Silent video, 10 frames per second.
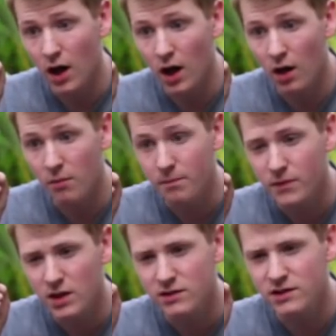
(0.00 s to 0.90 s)
um,
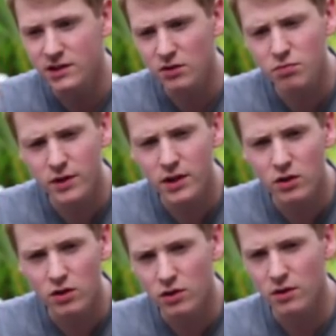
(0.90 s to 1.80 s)
still pretty
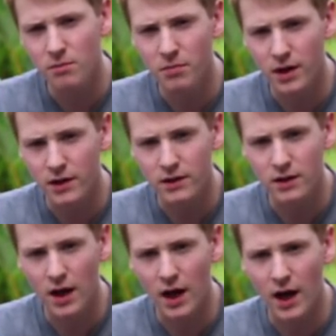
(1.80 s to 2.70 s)
good, but
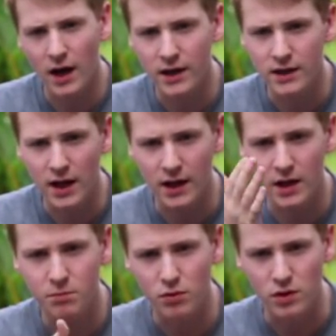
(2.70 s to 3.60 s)
I, I
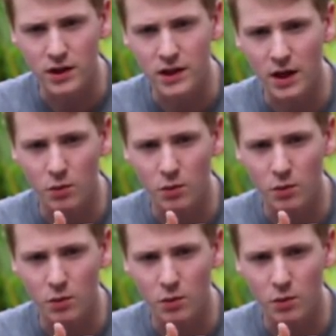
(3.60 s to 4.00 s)
got bullied.